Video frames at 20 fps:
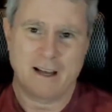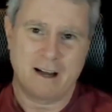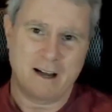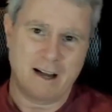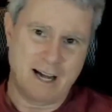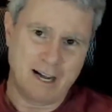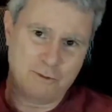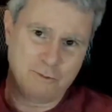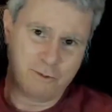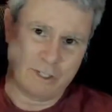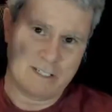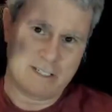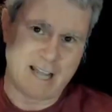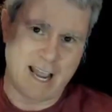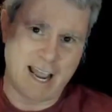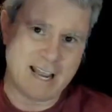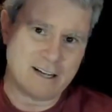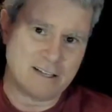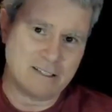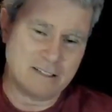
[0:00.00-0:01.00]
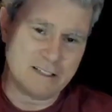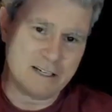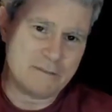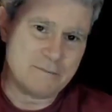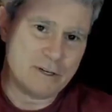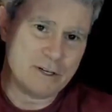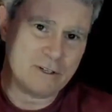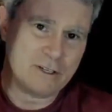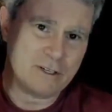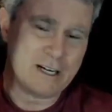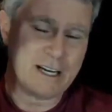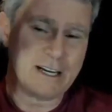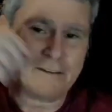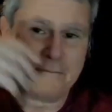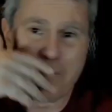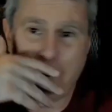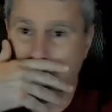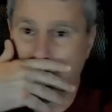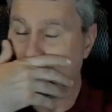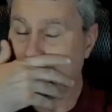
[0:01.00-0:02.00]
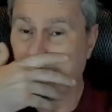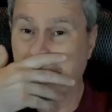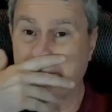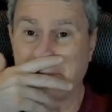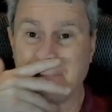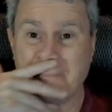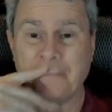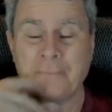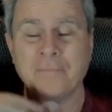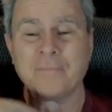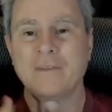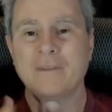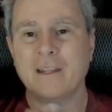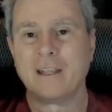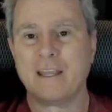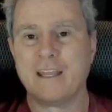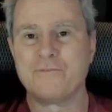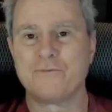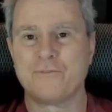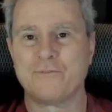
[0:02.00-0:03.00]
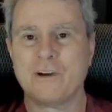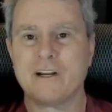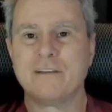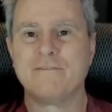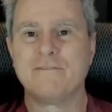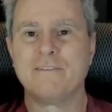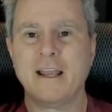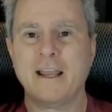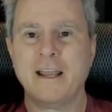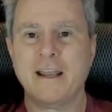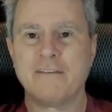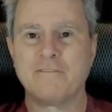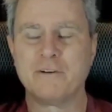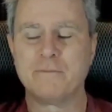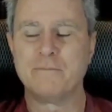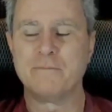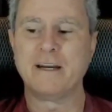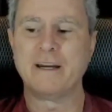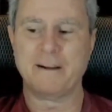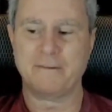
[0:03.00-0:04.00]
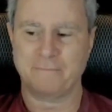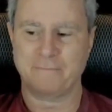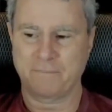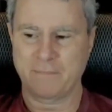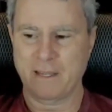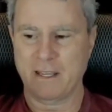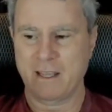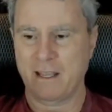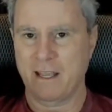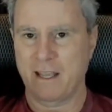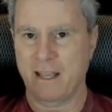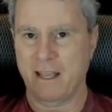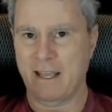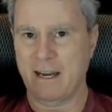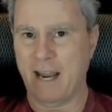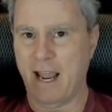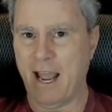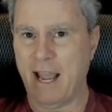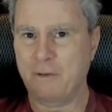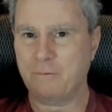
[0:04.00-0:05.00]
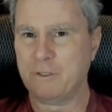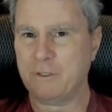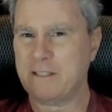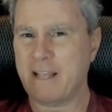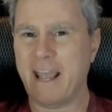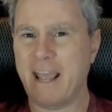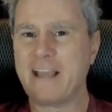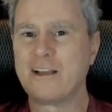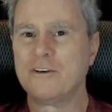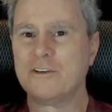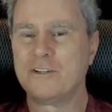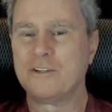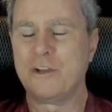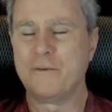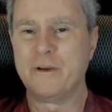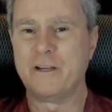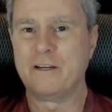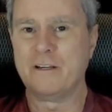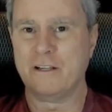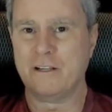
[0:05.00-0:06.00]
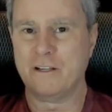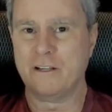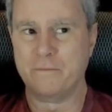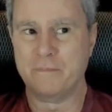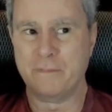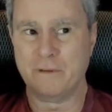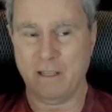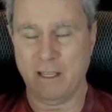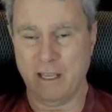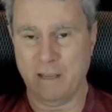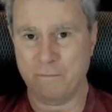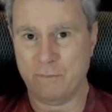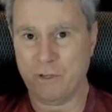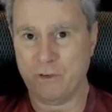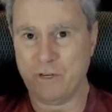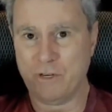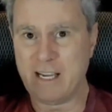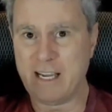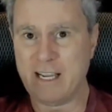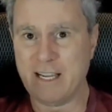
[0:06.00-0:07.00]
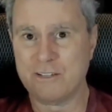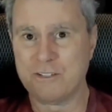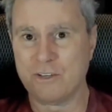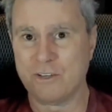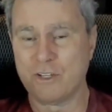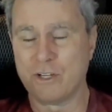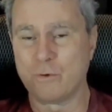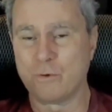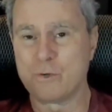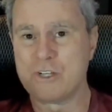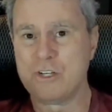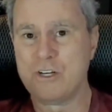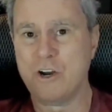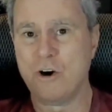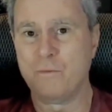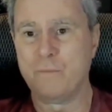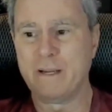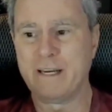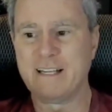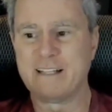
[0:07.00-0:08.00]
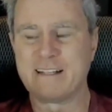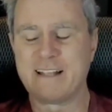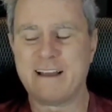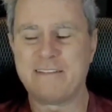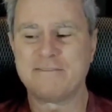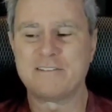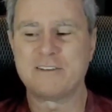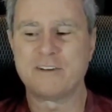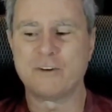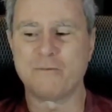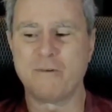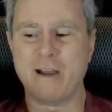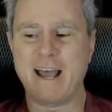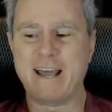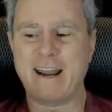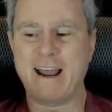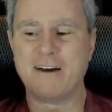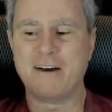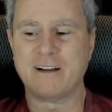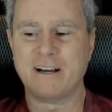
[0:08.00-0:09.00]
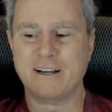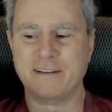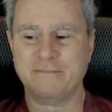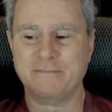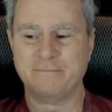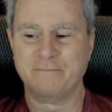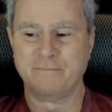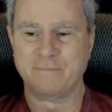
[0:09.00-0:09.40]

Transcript: I would dangle immunity in front of everybody. And I would dangle immunity until there was nobody left to rat out on.